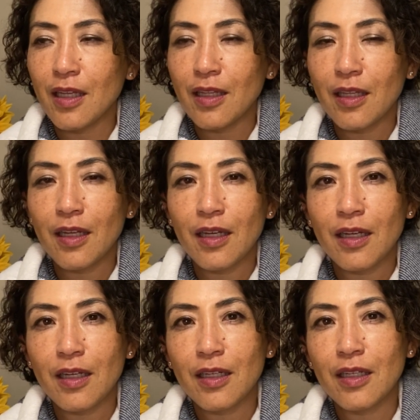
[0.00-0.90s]

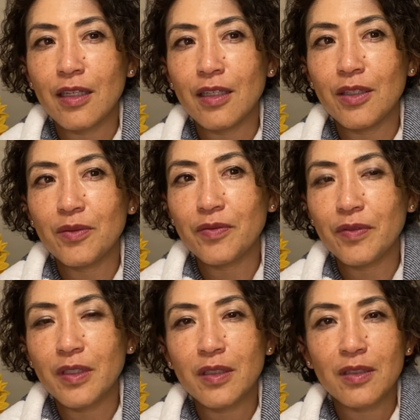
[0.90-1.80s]
that you
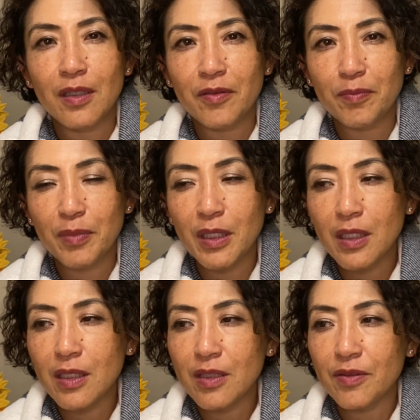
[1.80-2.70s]
feel that
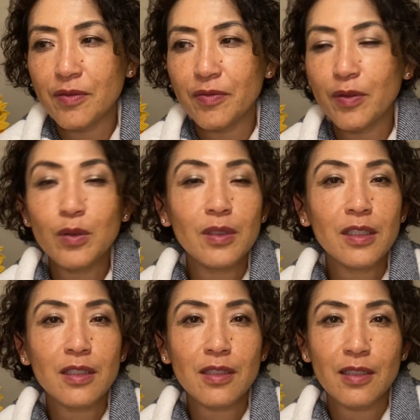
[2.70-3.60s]

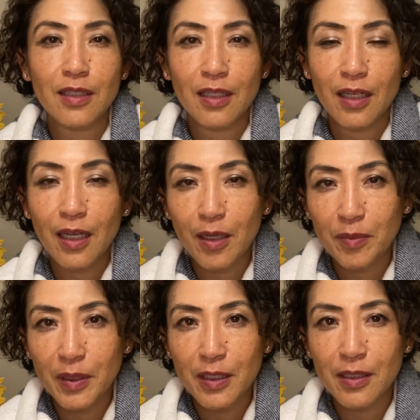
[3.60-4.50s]
peacefulness and
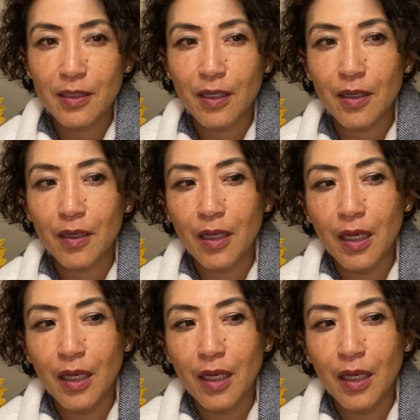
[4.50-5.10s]
happiness there,